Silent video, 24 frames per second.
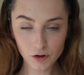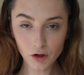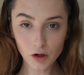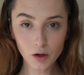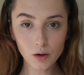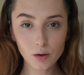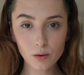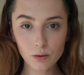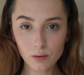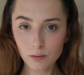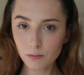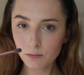
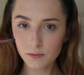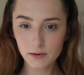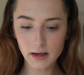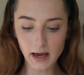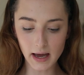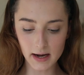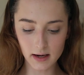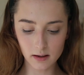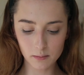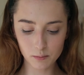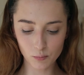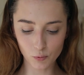to
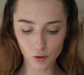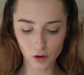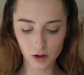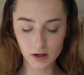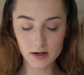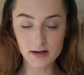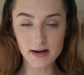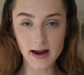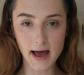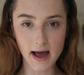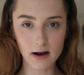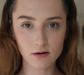get it more
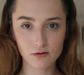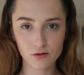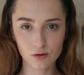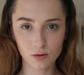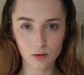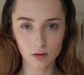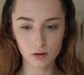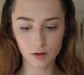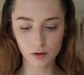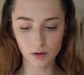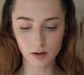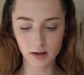
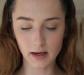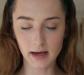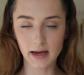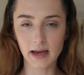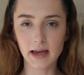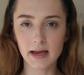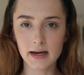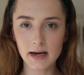natural looking.